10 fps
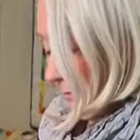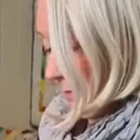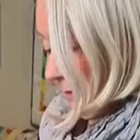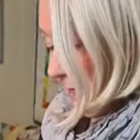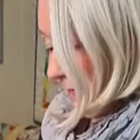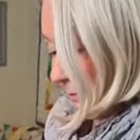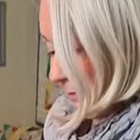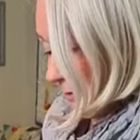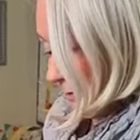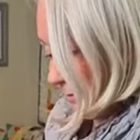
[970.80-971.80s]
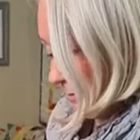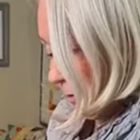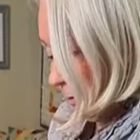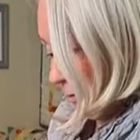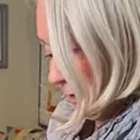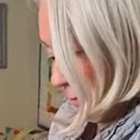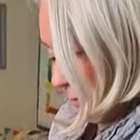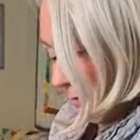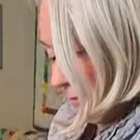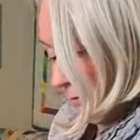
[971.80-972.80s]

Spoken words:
my neighbour, old neighbour,